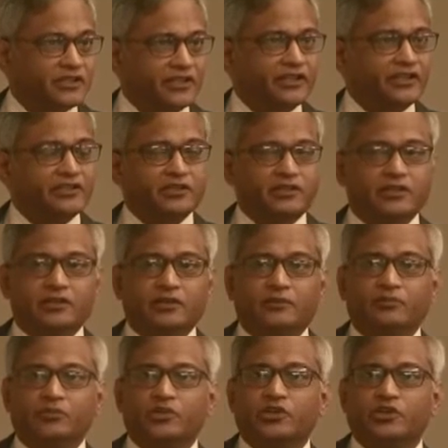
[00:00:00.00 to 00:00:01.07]
a
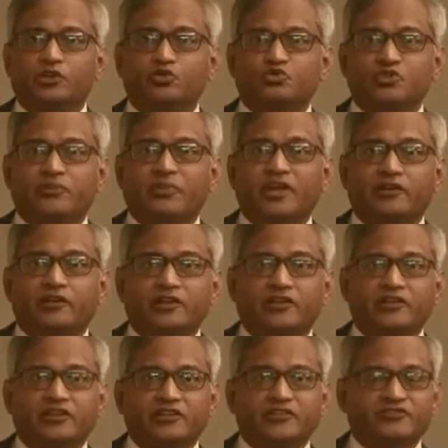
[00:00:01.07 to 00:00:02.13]
huge debate in
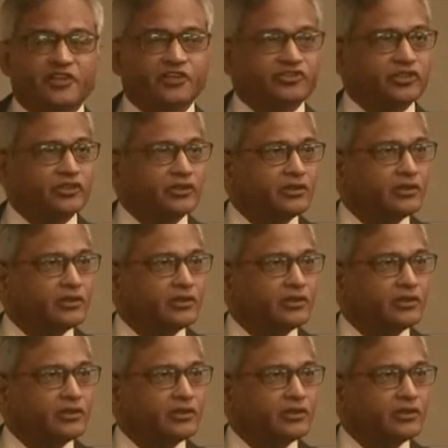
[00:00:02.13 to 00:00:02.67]
the East Asian